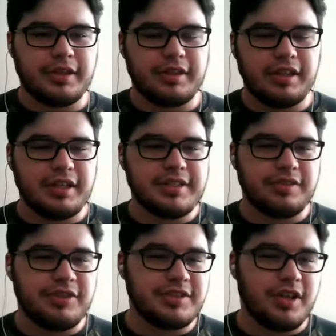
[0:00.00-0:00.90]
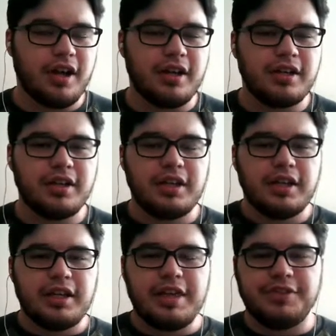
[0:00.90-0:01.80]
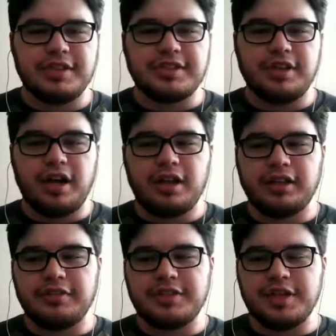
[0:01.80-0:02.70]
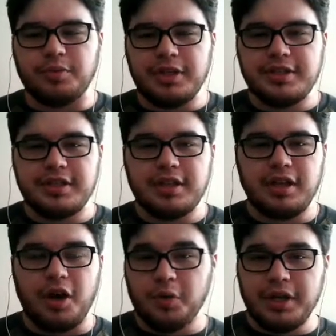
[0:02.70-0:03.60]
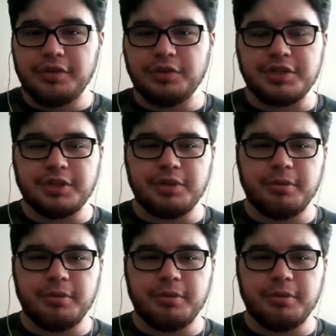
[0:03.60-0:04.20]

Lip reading: thing is, if he's not Levitate Weezing, all we have to do is get rid